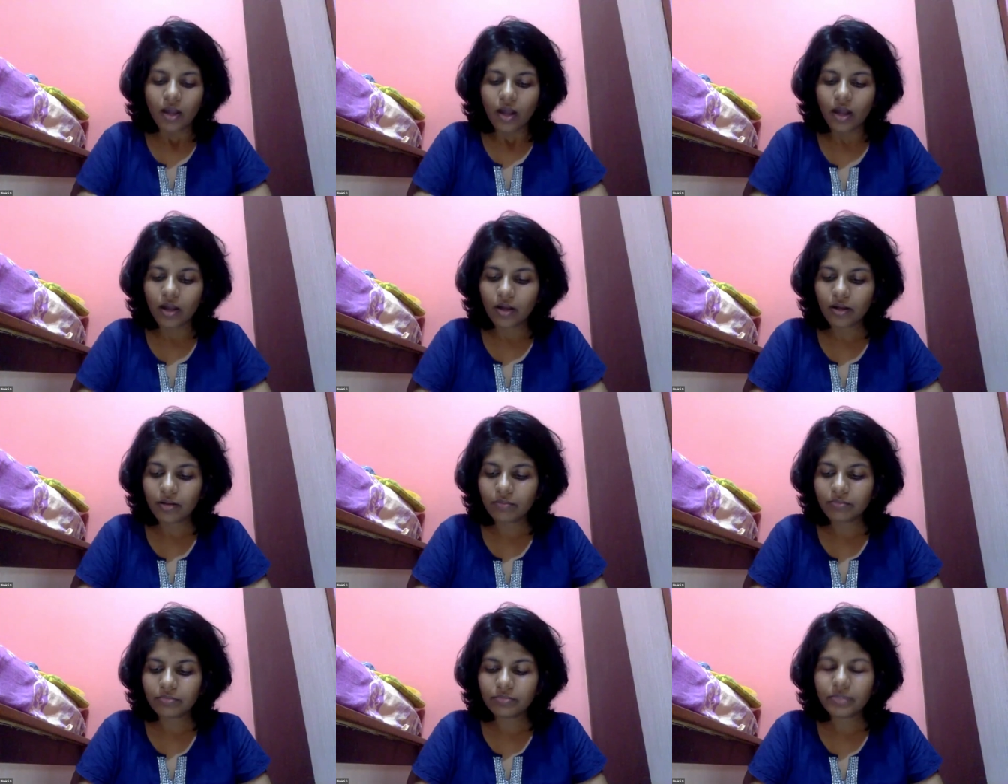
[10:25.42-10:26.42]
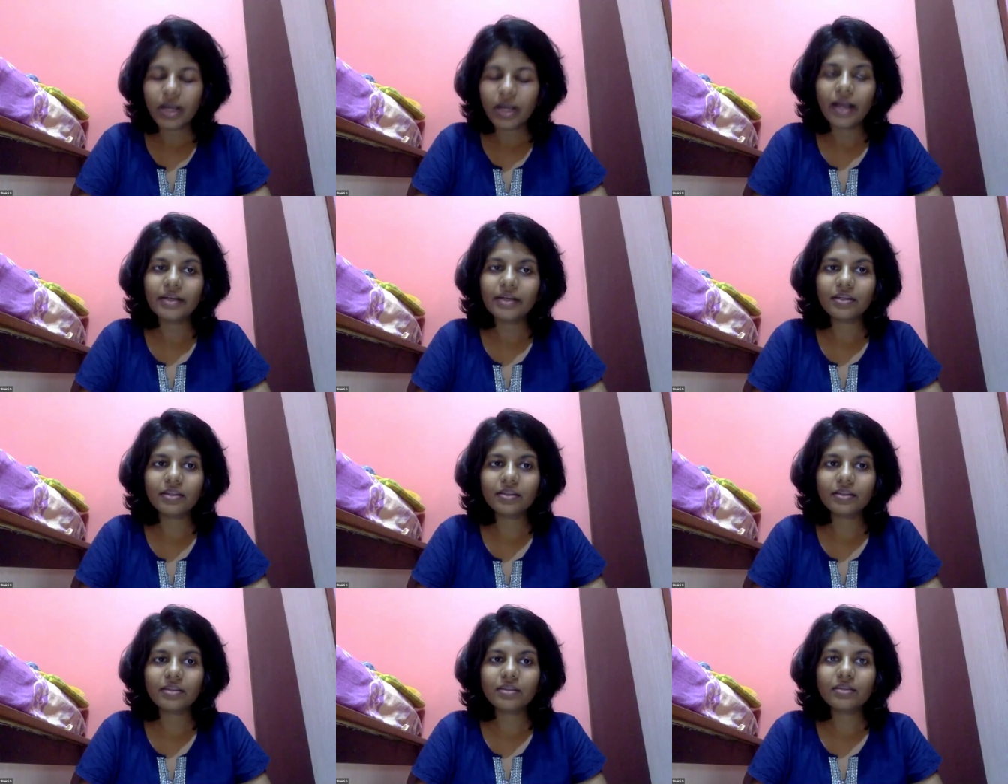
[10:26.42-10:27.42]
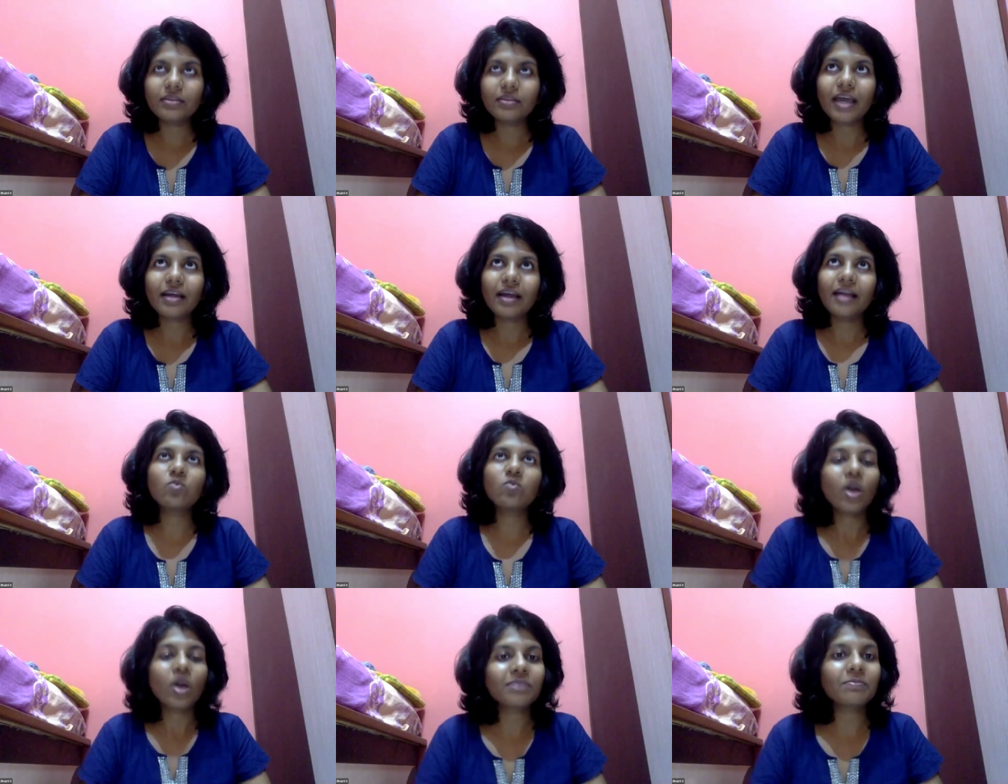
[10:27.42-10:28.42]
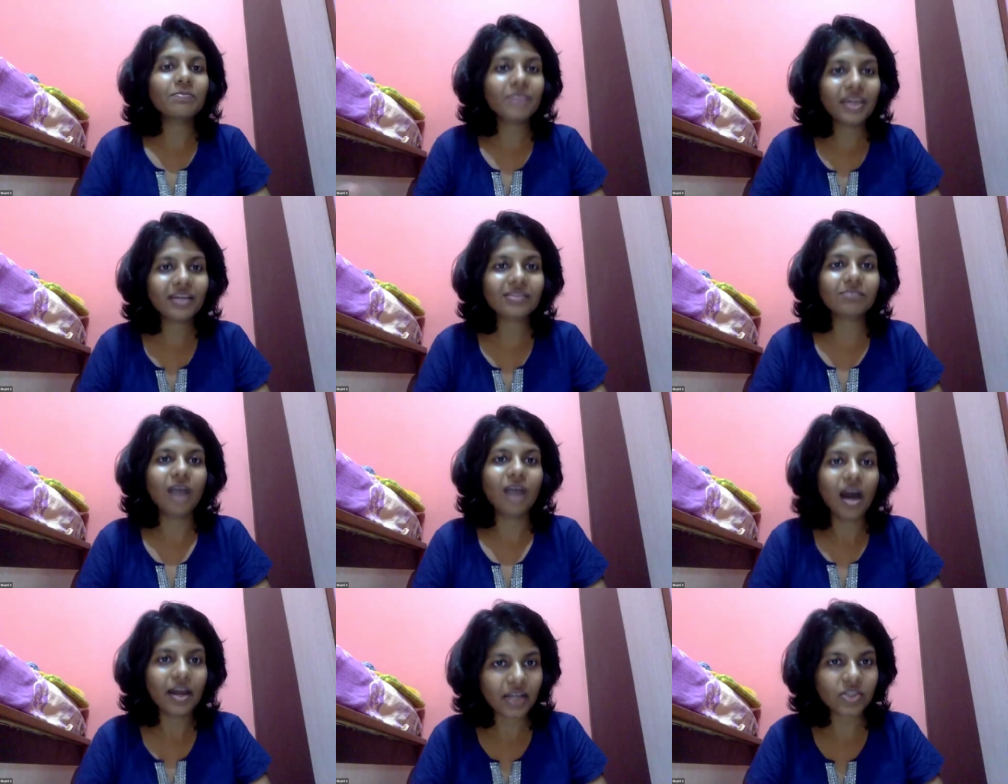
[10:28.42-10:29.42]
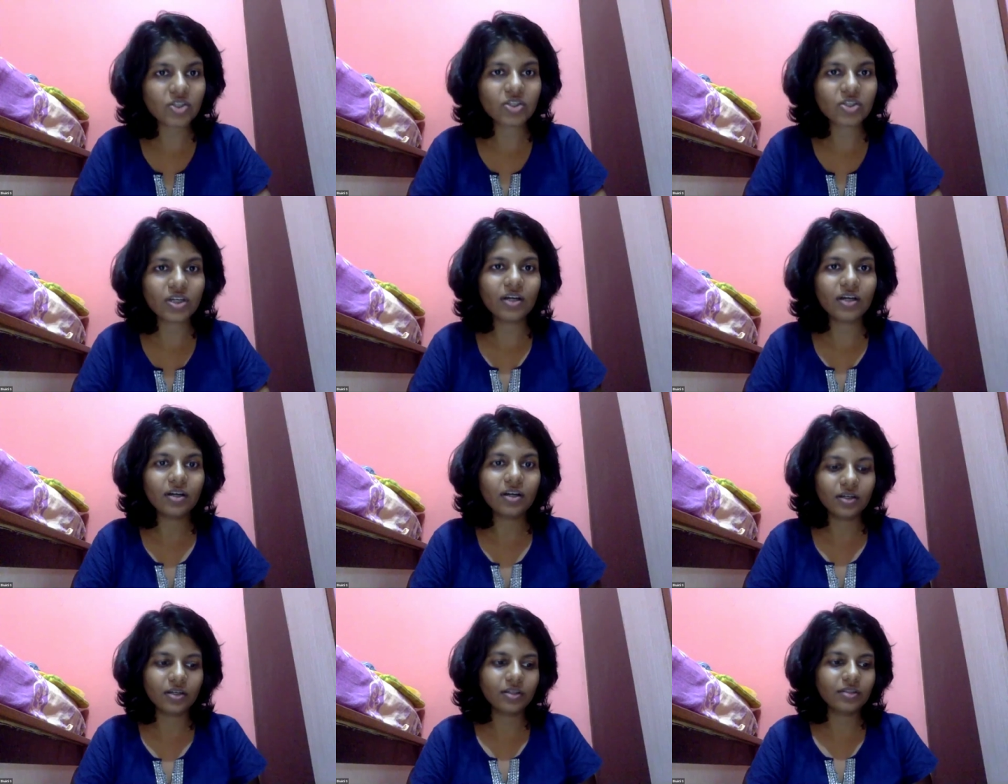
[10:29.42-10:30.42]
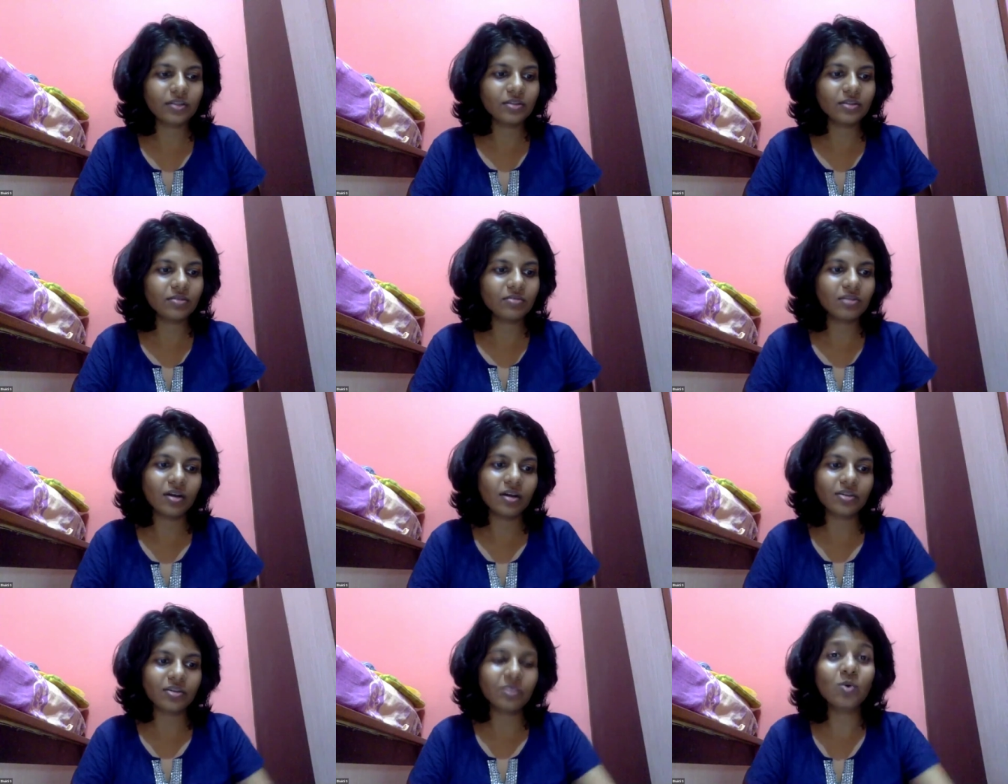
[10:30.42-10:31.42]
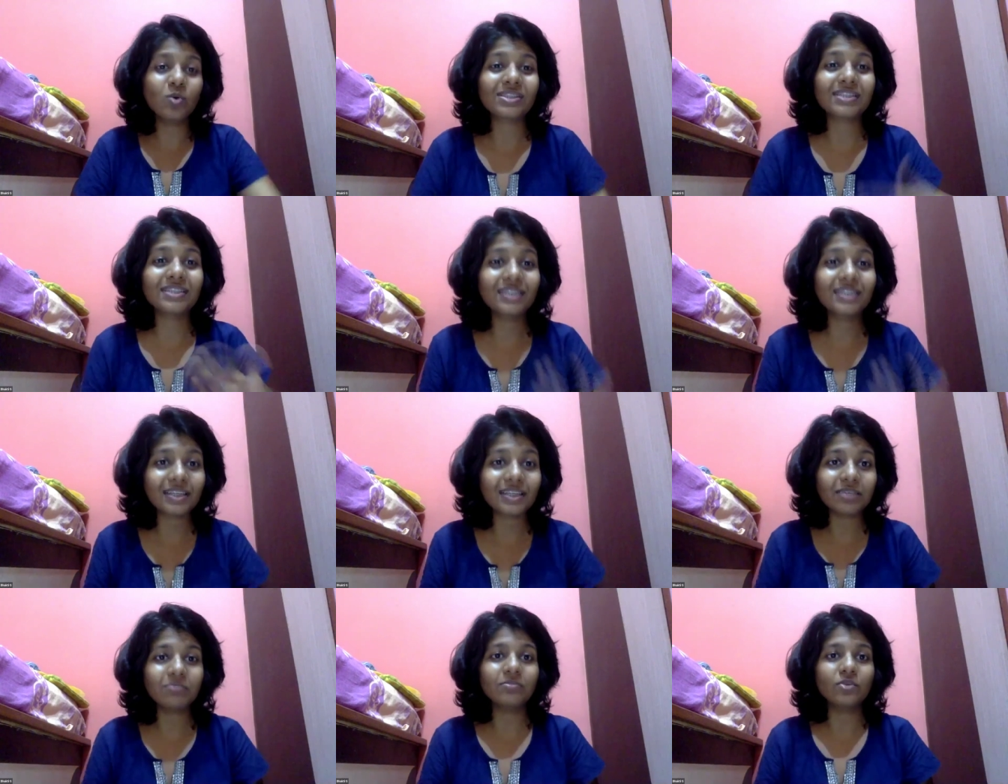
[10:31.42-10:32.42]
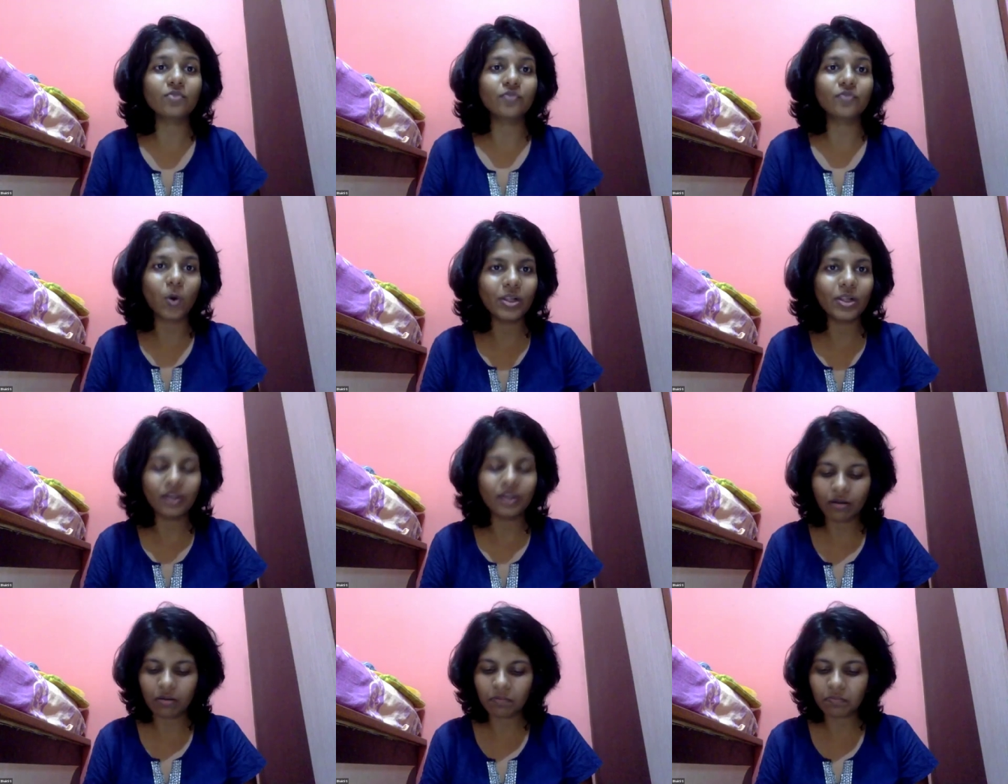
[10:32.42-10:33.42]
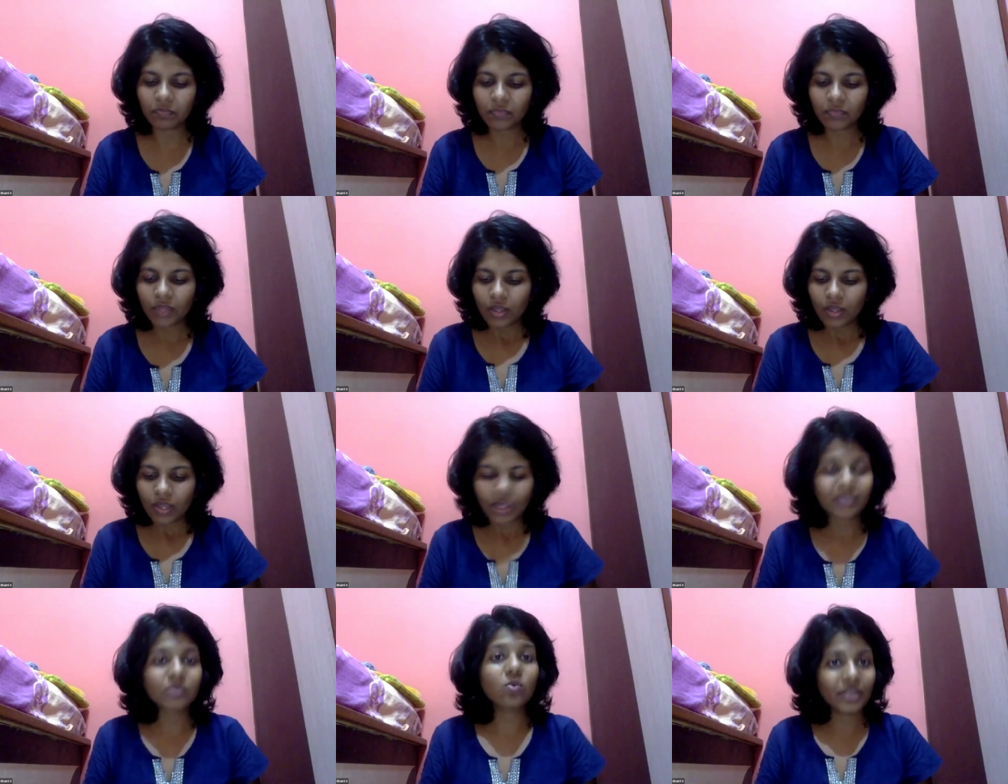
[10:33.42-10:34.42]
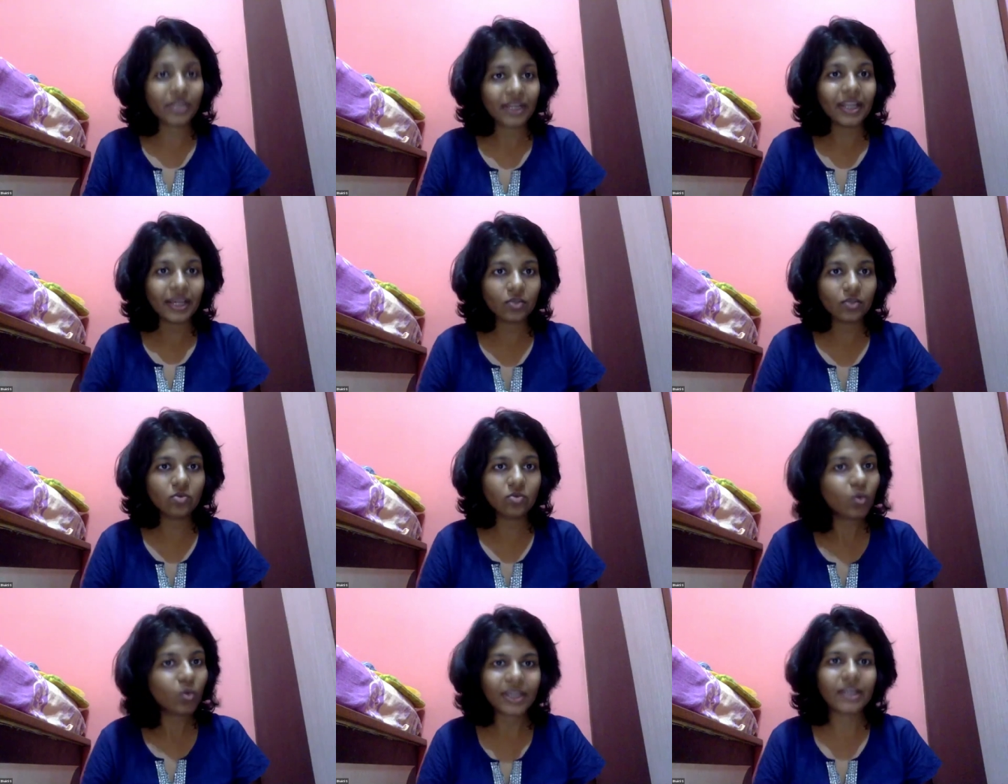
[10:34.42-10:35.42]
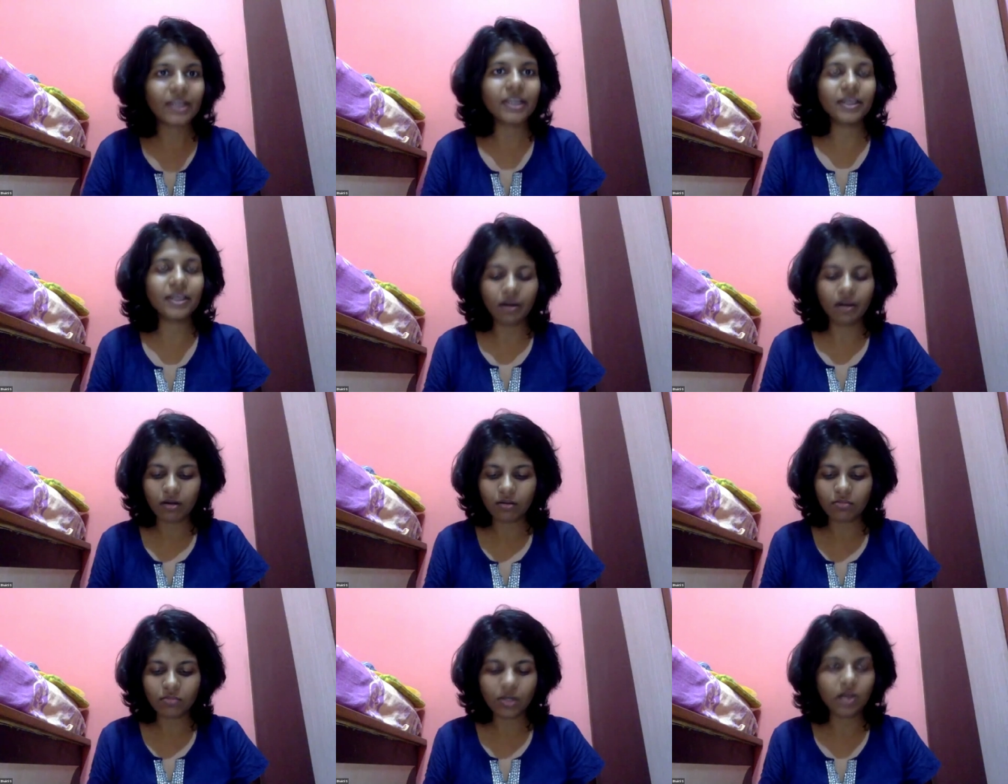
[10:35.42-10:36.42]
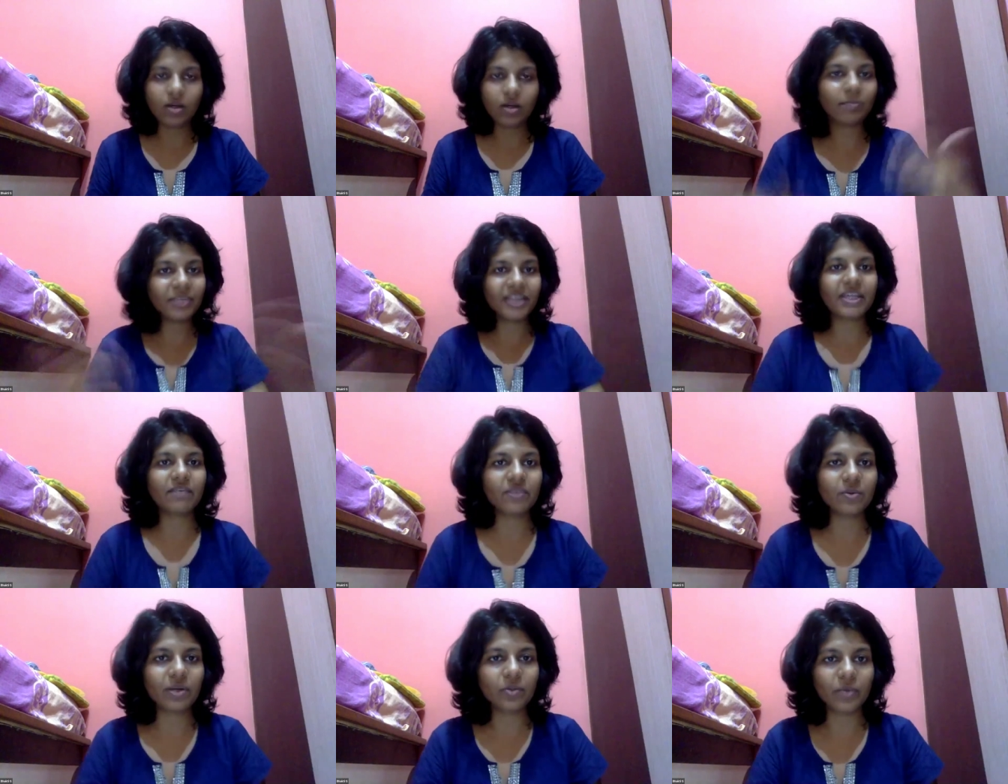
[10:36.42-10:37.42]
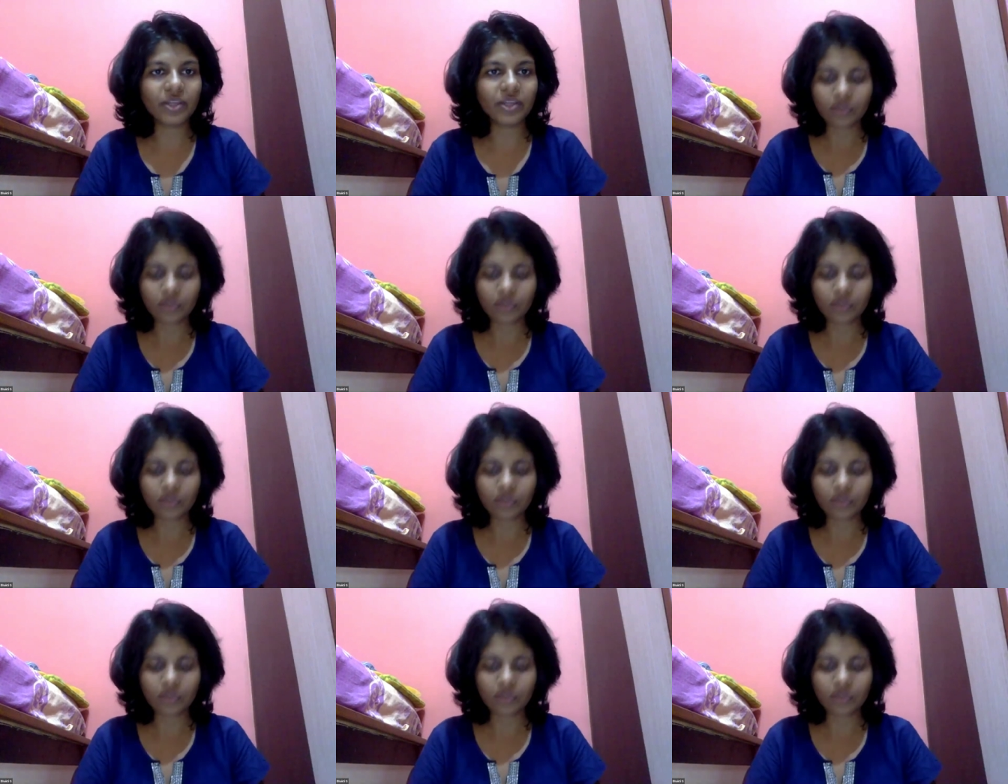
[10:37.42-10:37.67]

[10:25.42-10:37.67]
um, and the, and what makes Maharashtra uh, uh, the most grim of all um, is what I like to quickly um, uh, update everyone with.